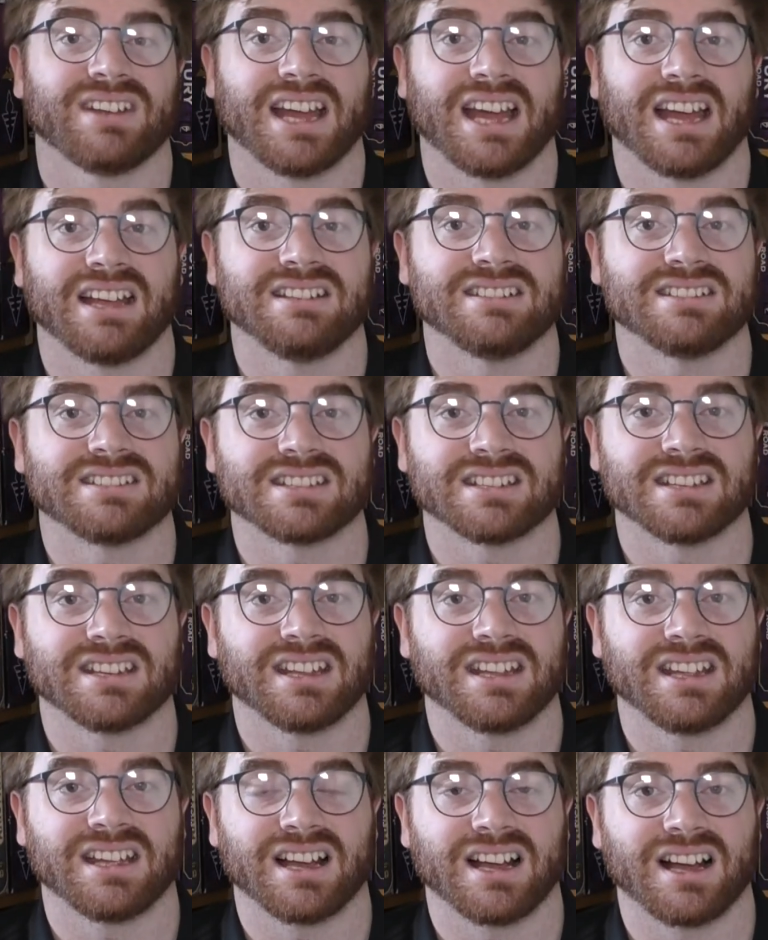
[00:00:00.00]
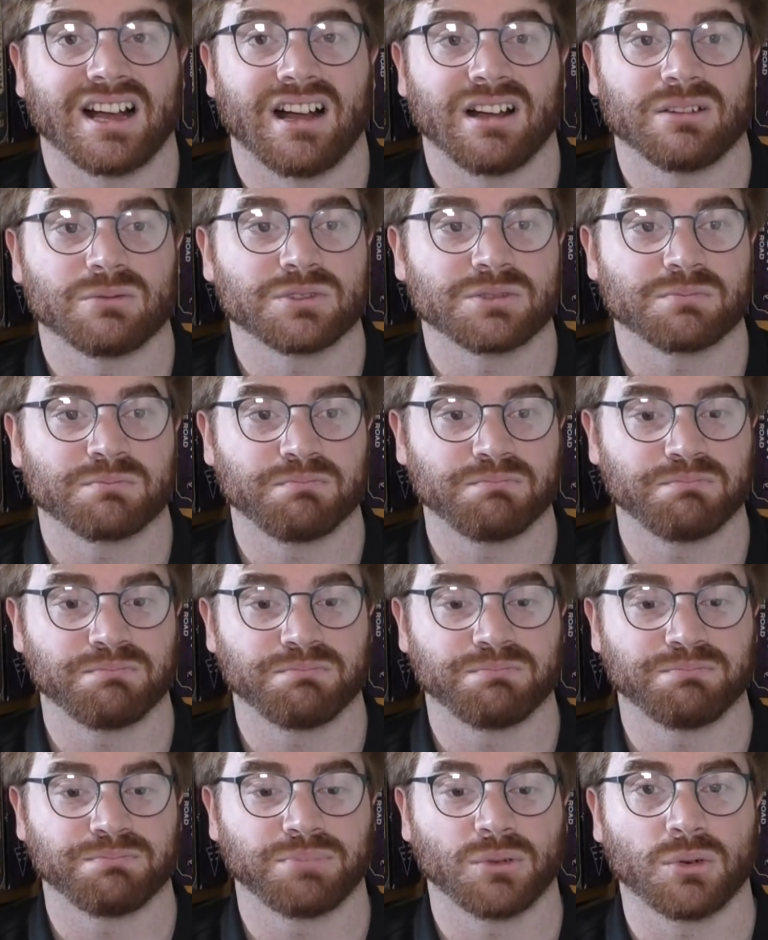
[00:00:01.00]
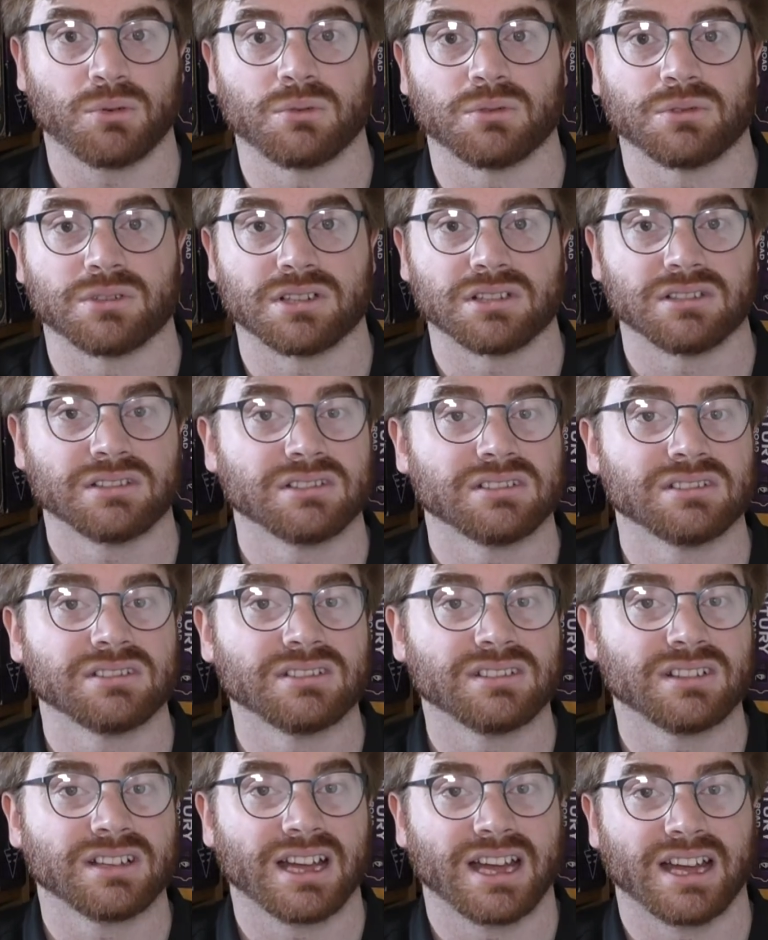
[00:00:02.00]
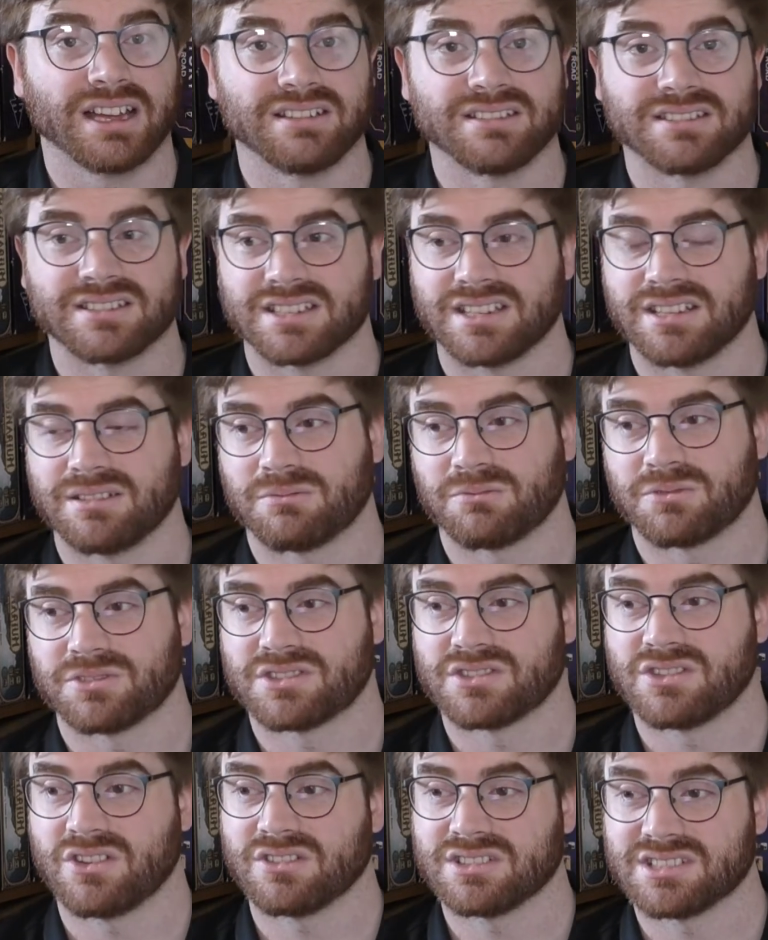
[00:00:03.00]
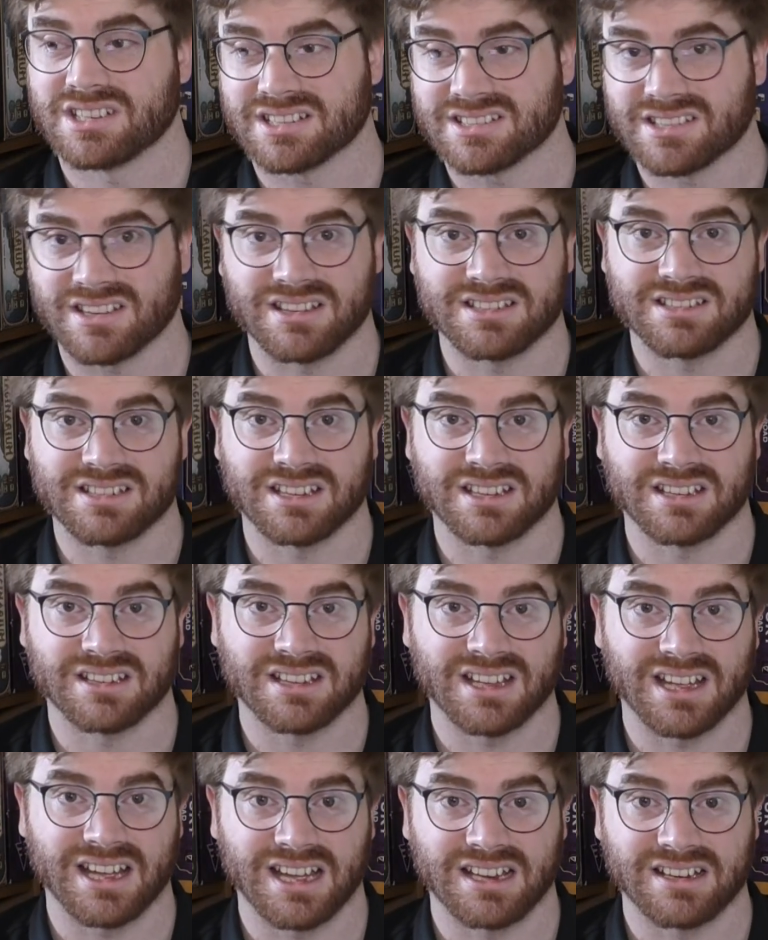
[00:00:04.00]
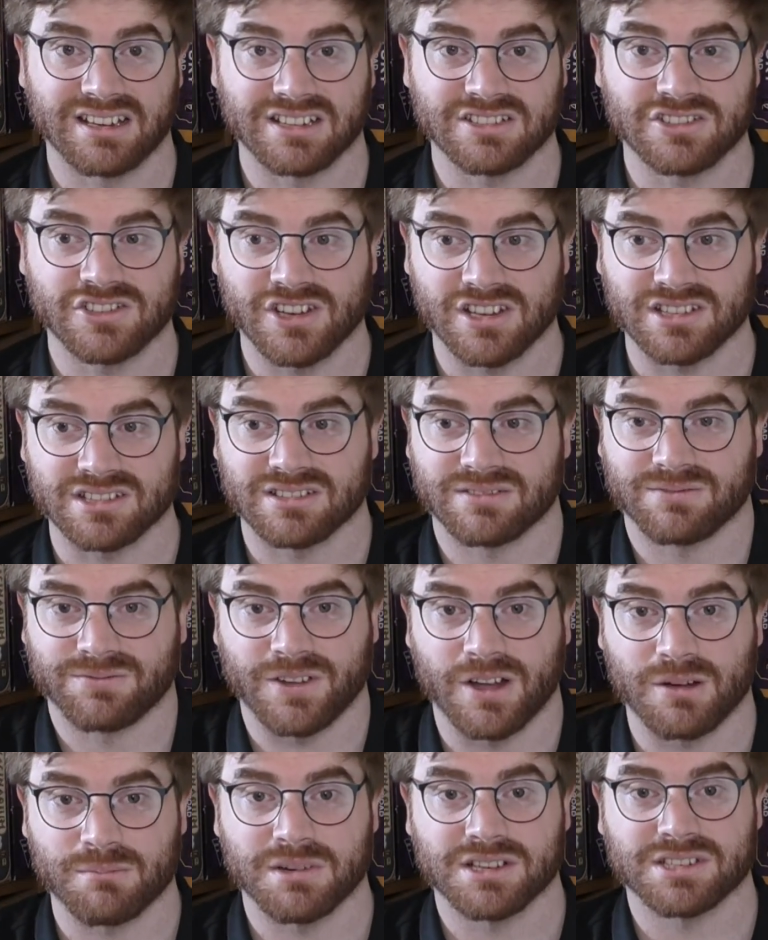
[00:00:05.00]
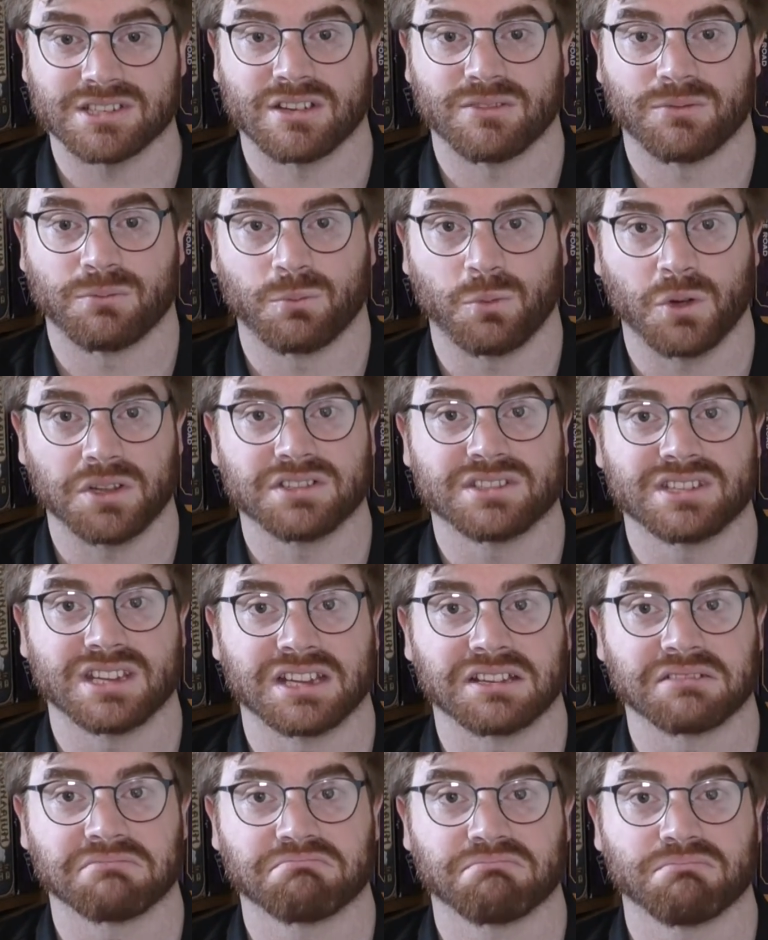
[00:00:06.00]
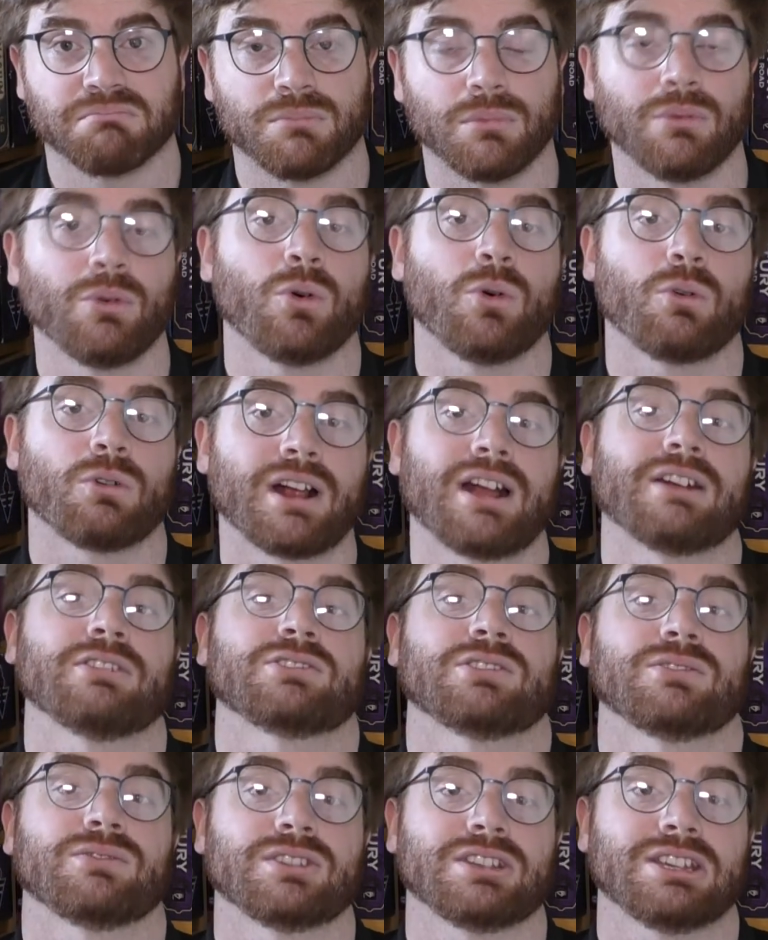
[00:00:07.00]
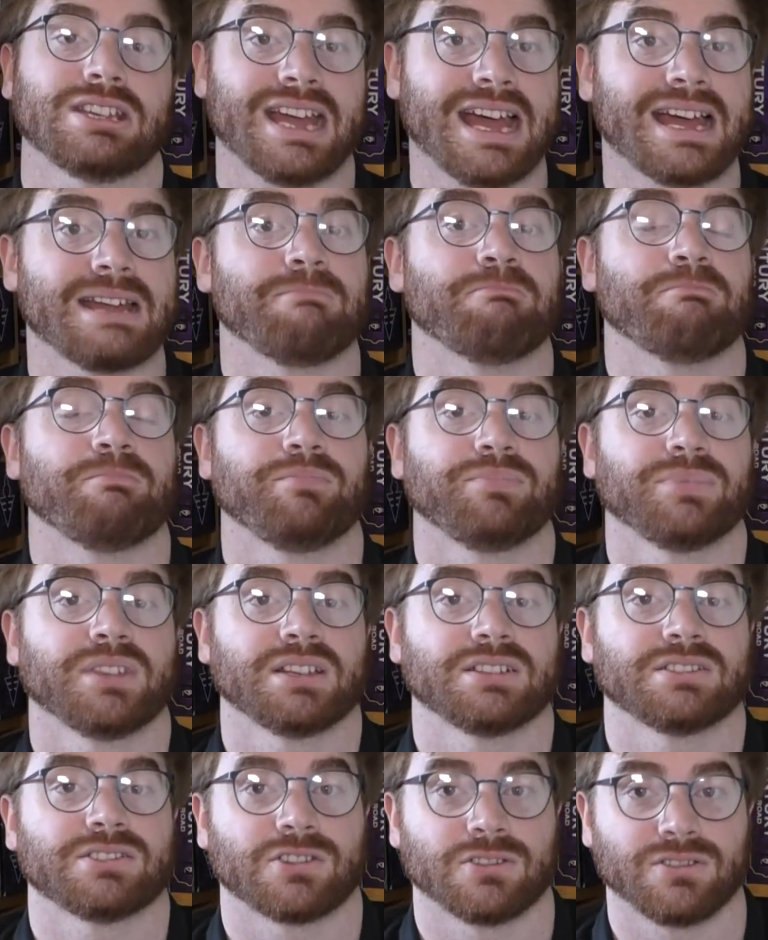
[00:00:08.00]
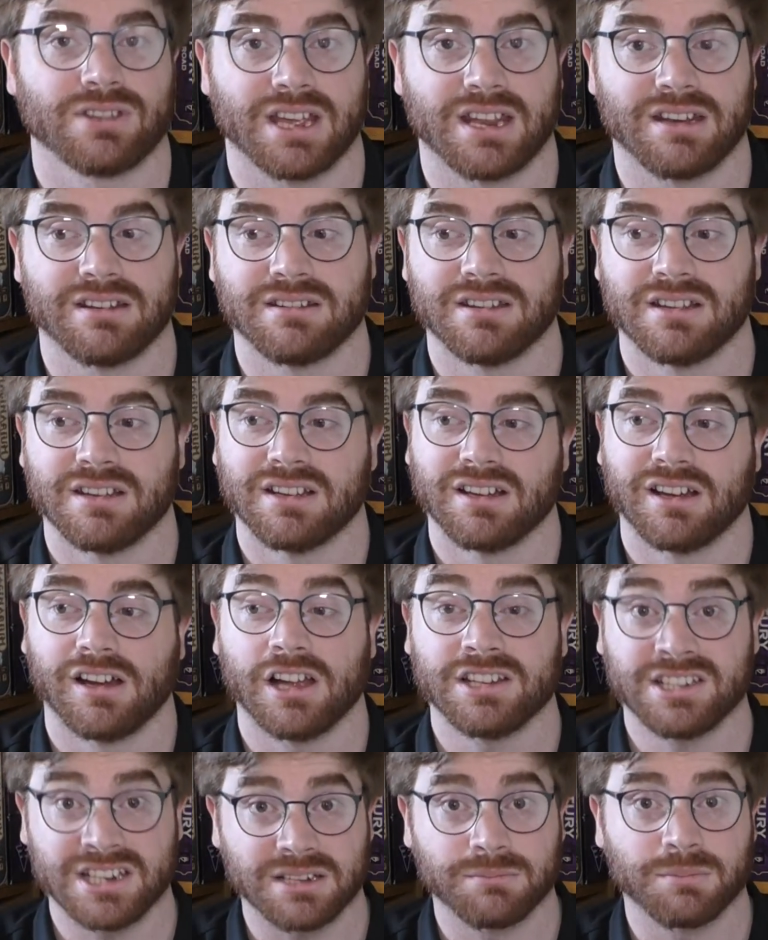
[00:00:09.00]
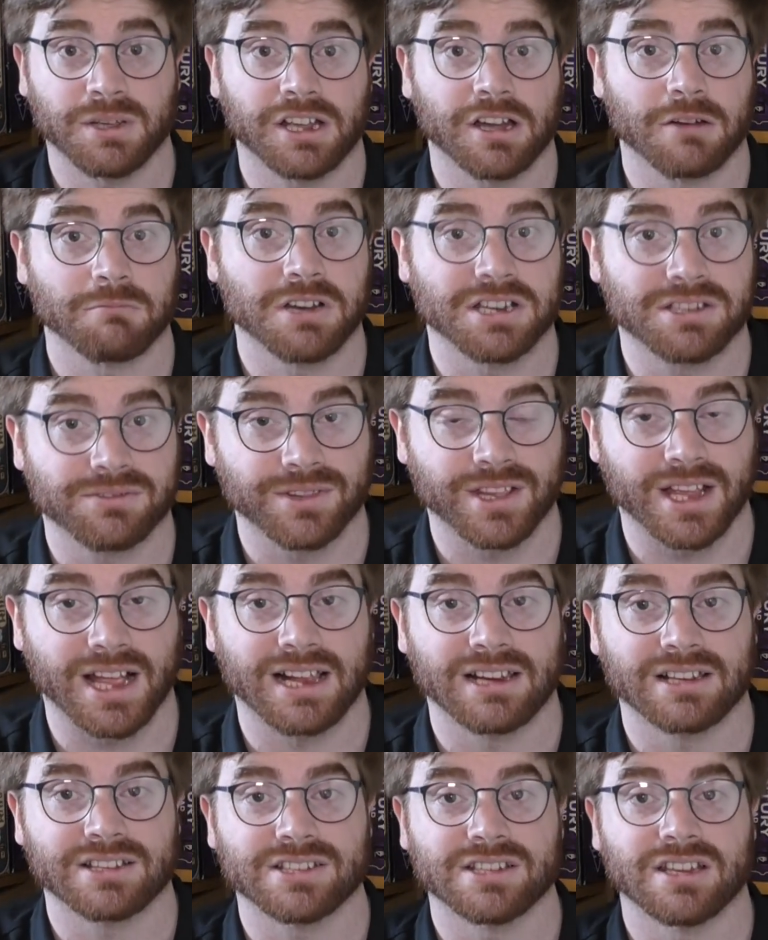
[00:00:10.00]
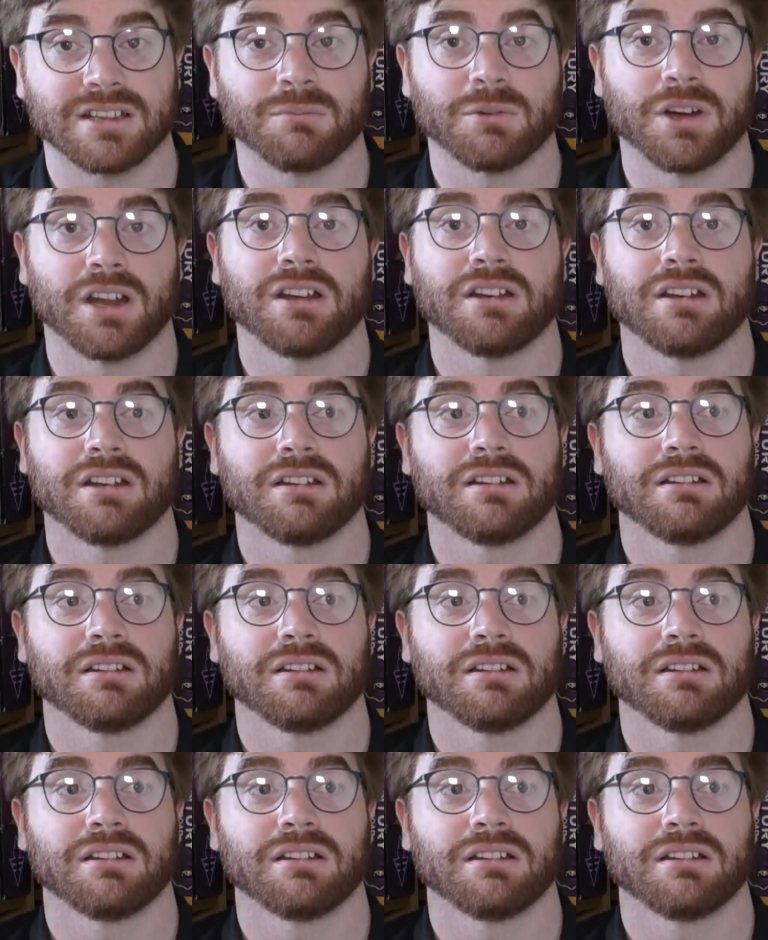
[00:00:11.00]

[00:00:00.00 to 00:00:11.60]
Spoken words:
And I was bored, and it was not exciting, and I just found myself wanting more out of the game. So then I did pick up Race for the Galaxy and went,